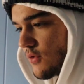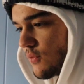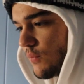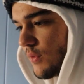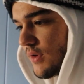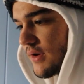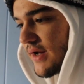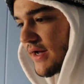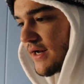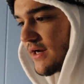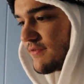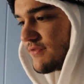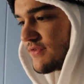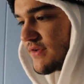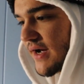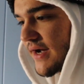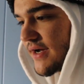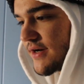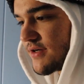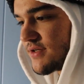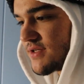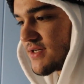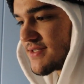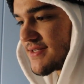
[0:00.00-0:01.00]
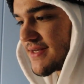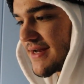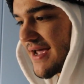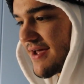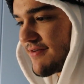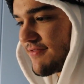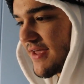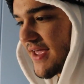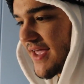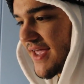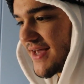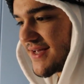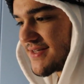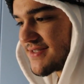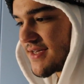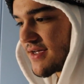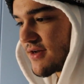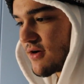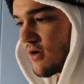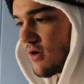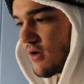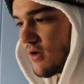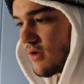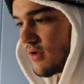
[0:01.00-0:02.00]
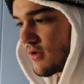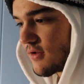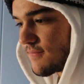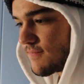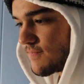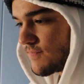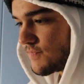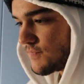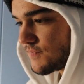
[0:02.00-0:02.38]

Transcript: What kind of diner doesn't have eggs at all?